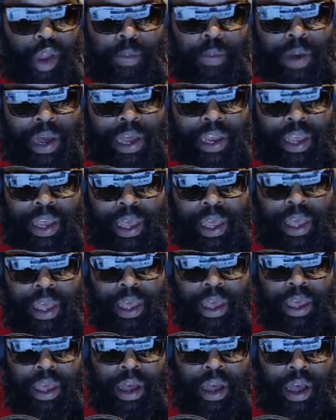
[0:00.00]
But
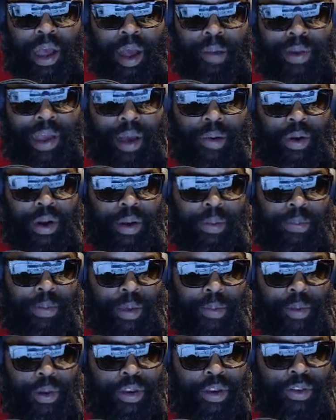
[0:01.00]
I'm not one of the
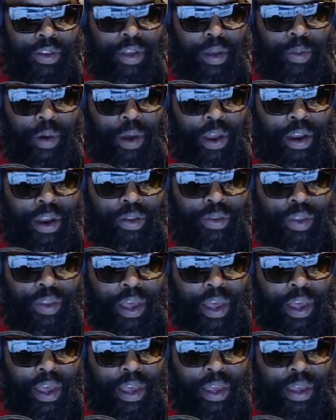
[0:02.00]
people to just come on here and
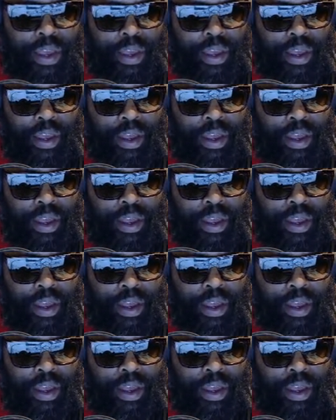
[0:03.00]
say,